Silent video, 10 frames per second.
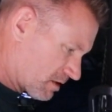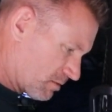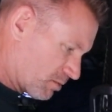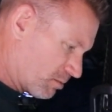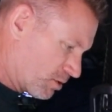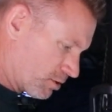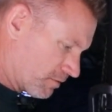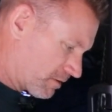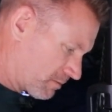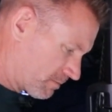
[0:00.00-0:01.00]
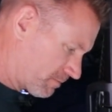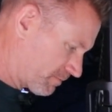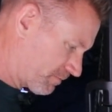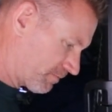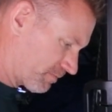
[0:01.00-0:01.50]
Keep them moving
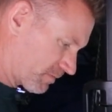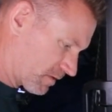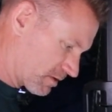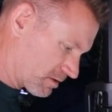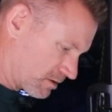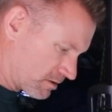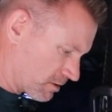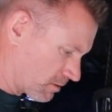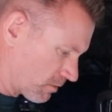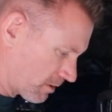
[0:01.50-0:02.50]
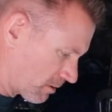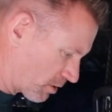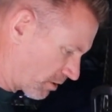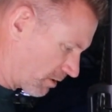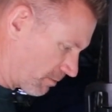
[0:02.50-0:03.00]
because you don't want to
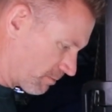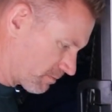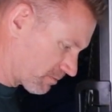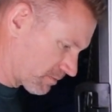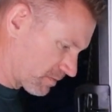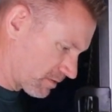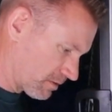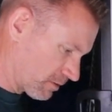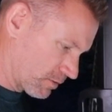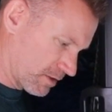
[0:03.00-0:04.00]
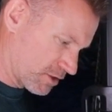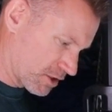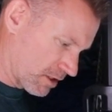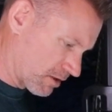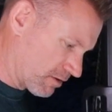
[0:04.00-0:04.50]
burn them. You don't want to
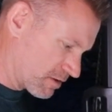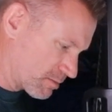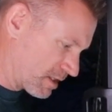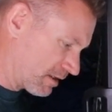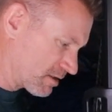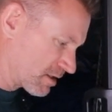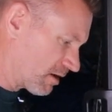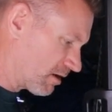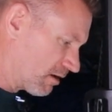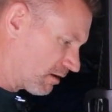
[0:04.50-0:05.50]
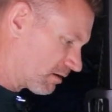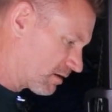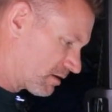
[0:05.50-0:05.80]
char these beans at all.